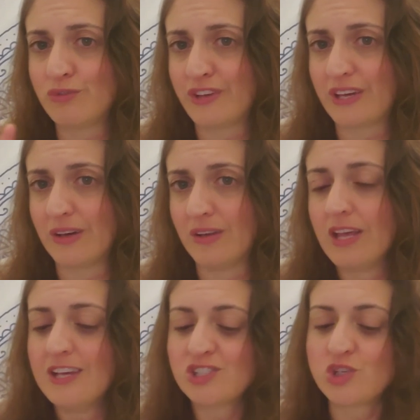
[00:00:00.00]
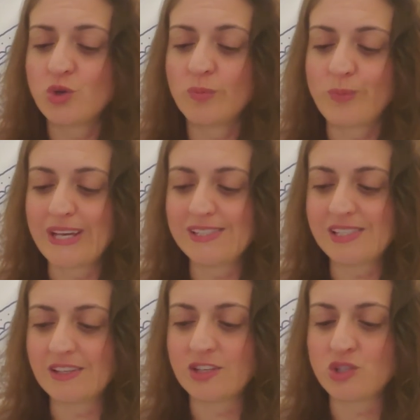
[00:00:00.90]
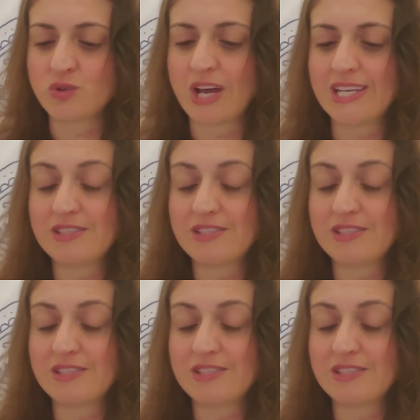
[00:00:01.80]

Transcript: feel. So you're basically trying